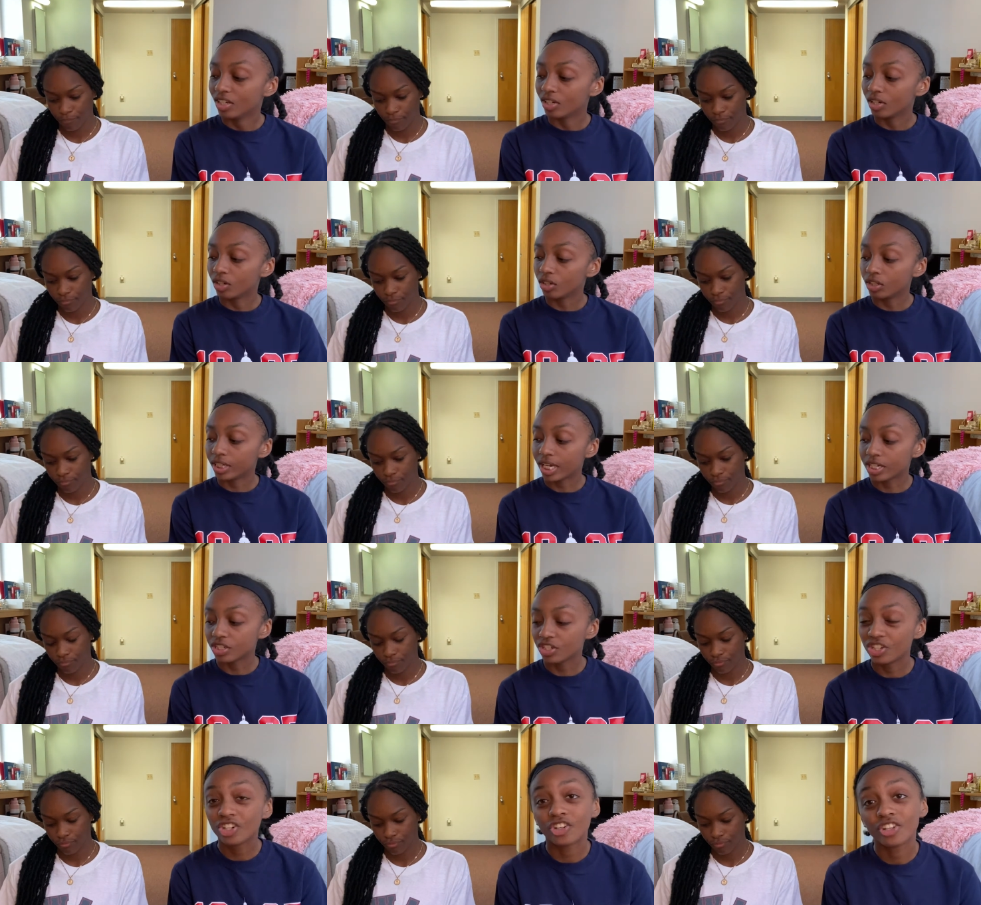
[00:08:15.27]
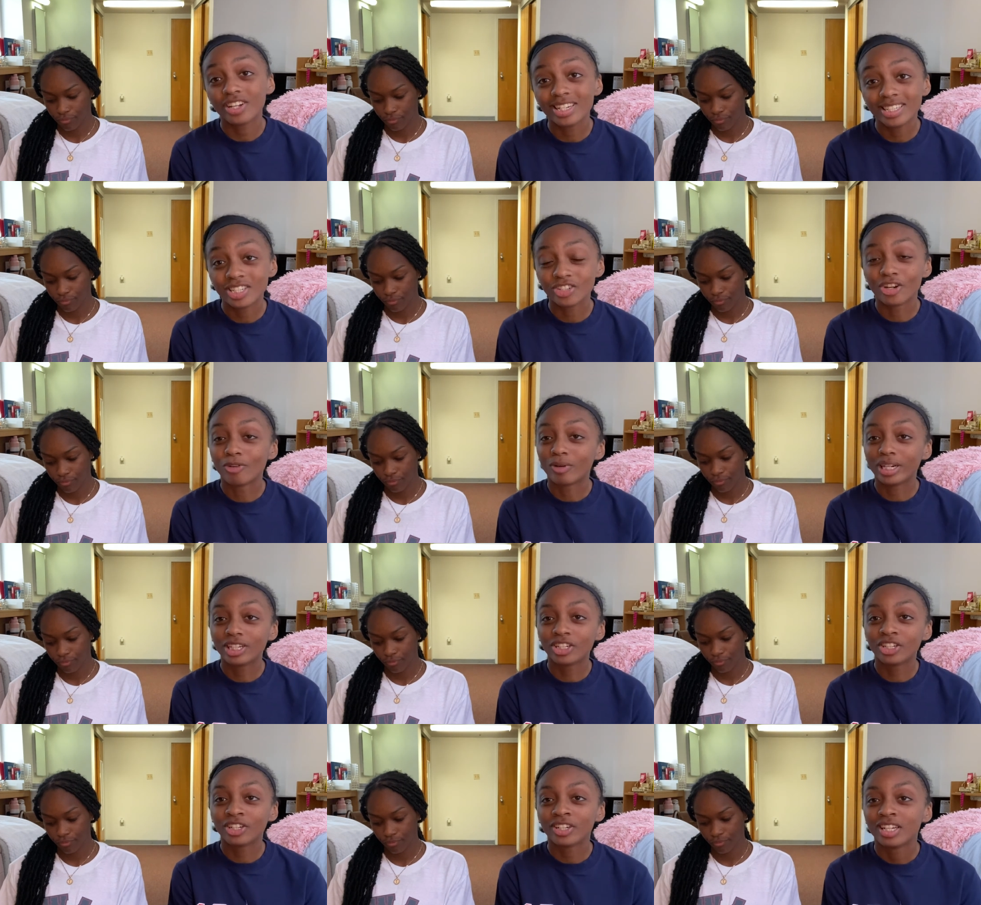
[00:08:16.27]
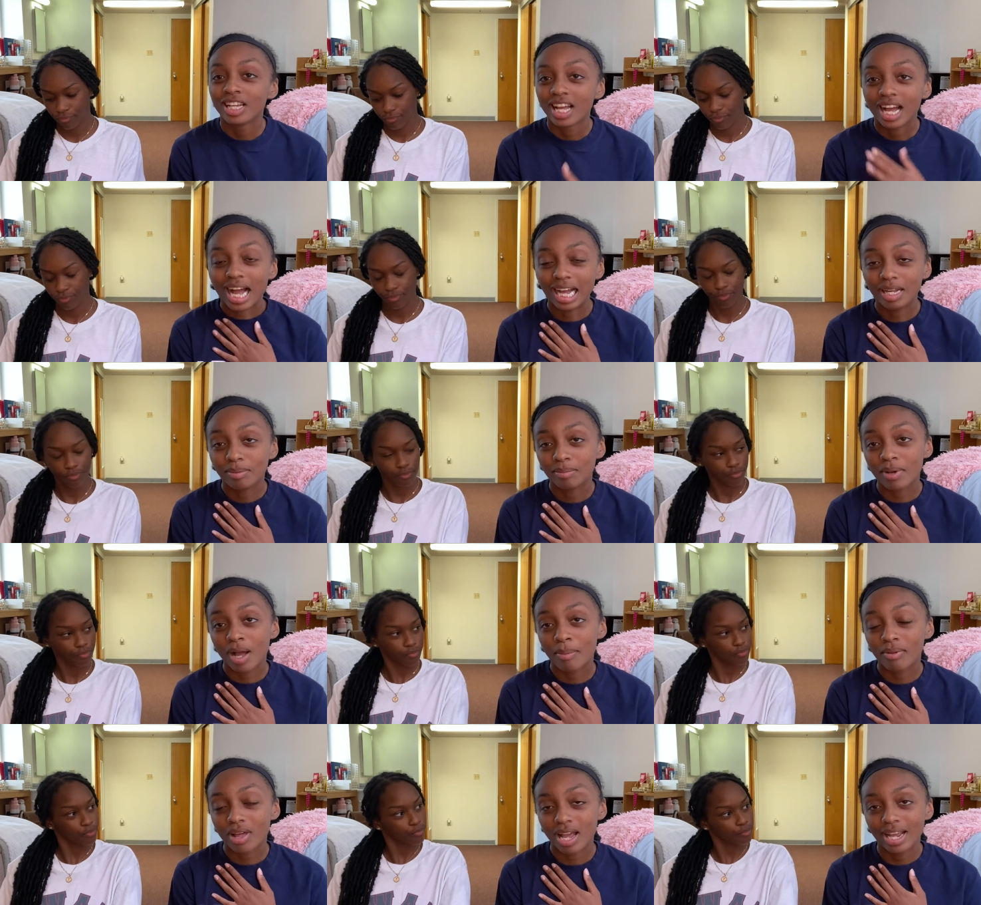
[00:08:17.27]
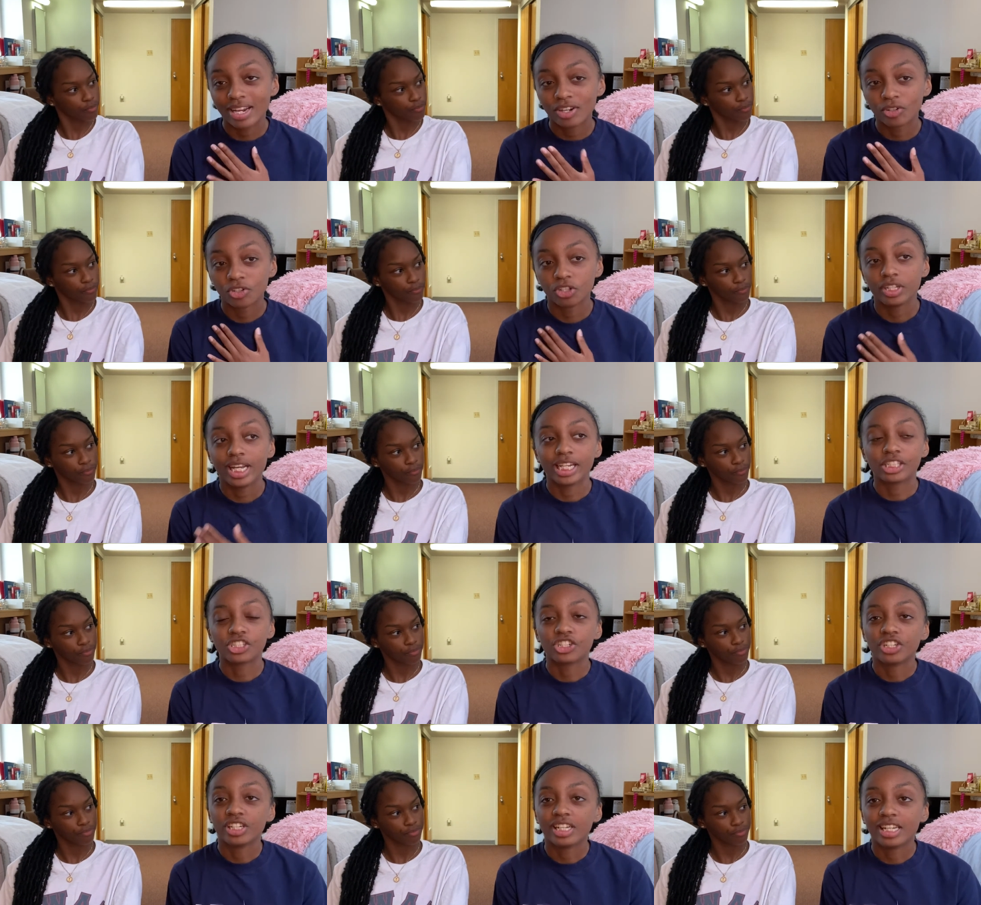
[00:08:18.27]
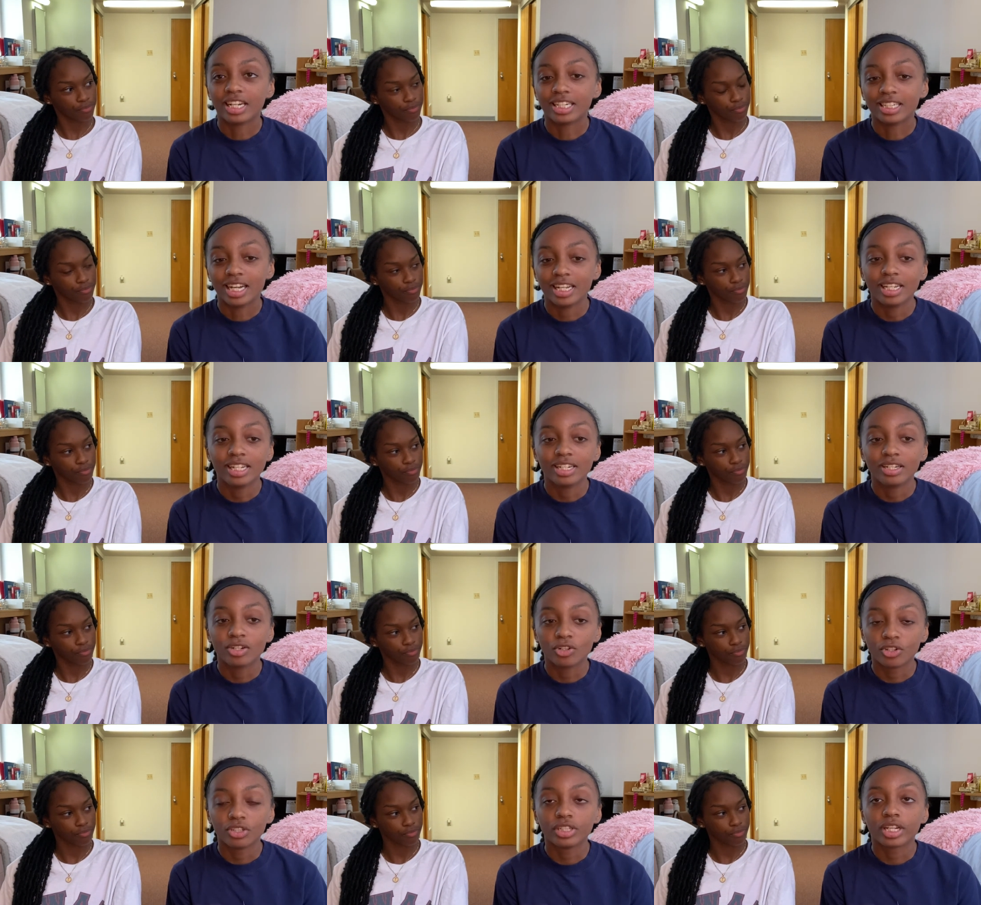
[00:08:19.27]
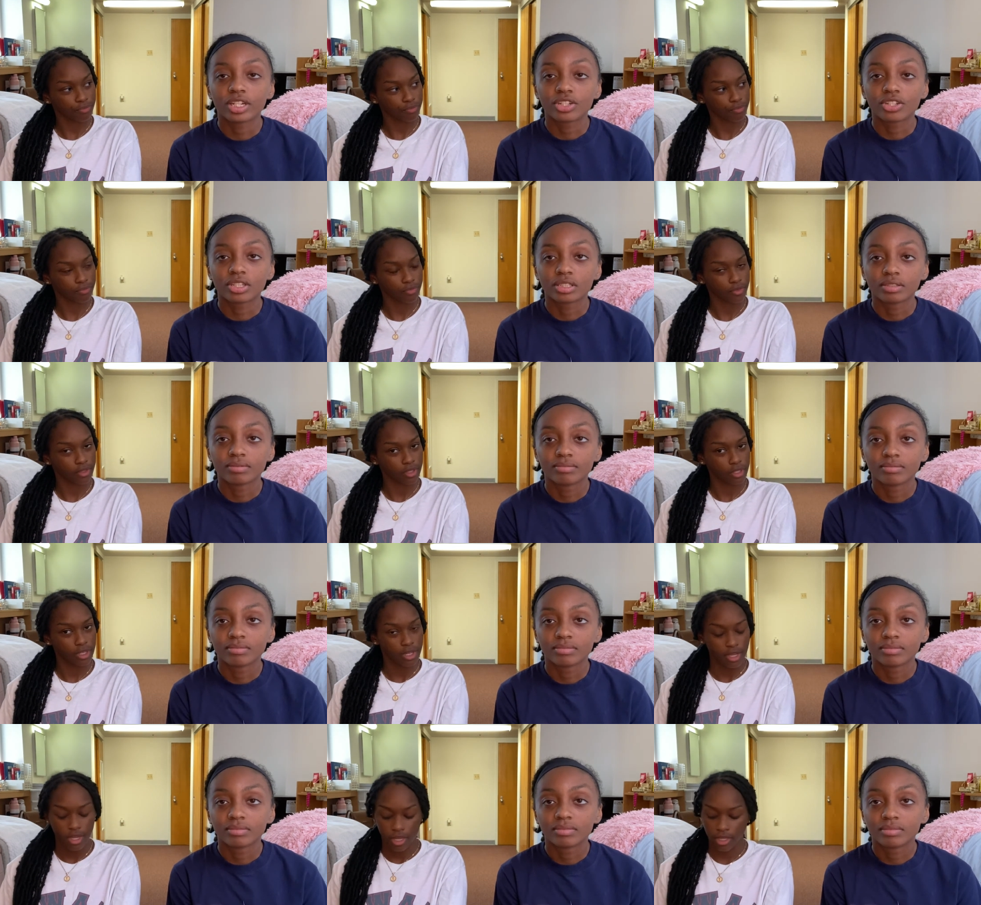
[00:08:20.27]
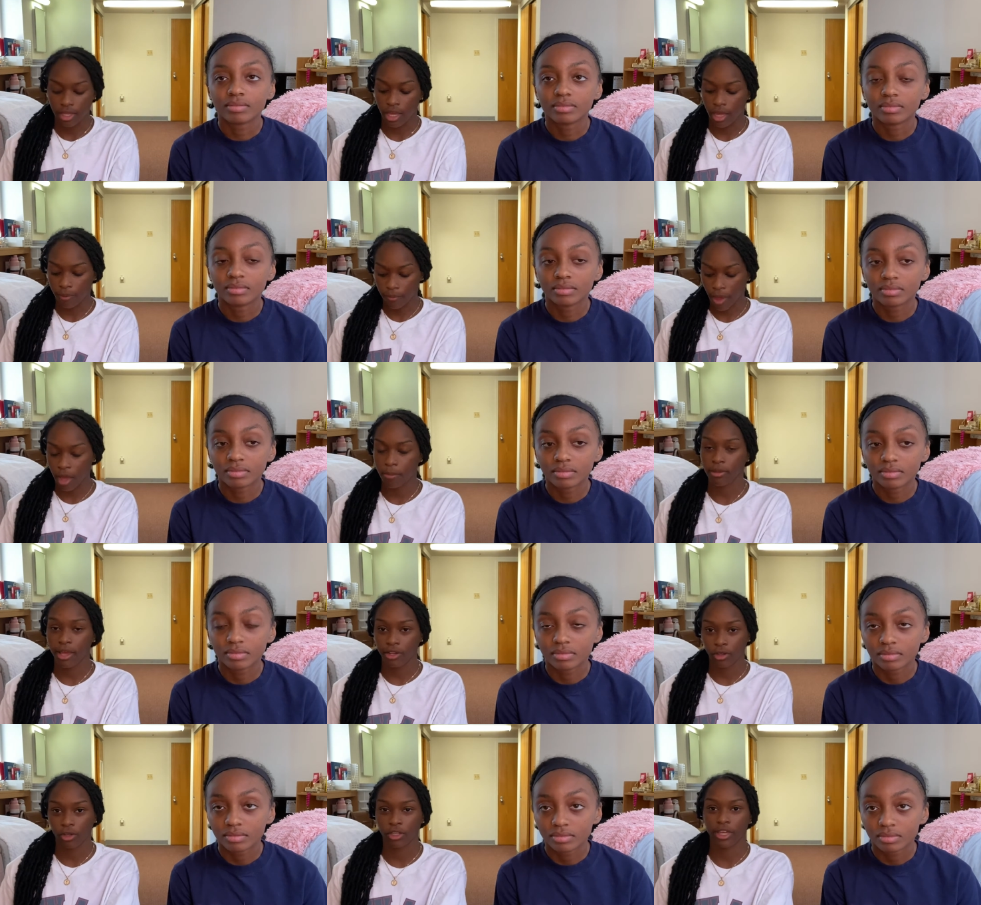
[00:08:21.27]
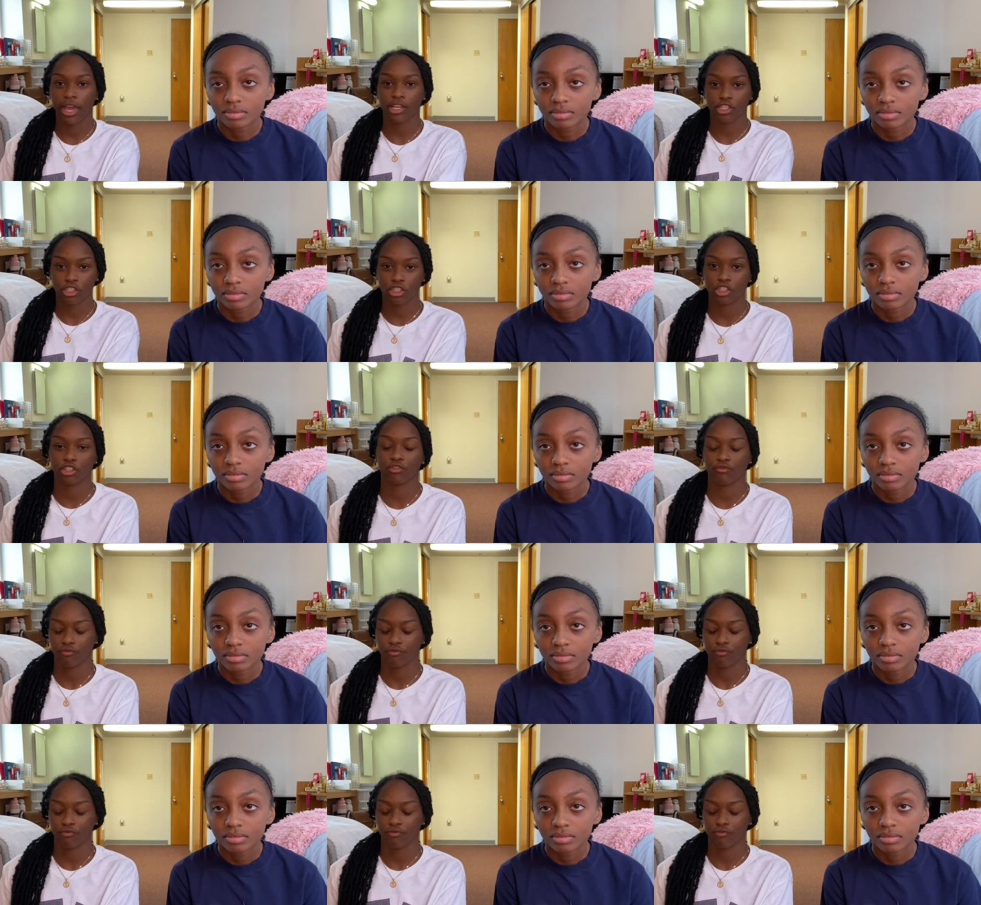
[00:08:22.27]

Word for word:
Speaker 1: Early action, early decision, or regular. I applied early action and I got in early action
Speaker 2: yeah, I applied early action too.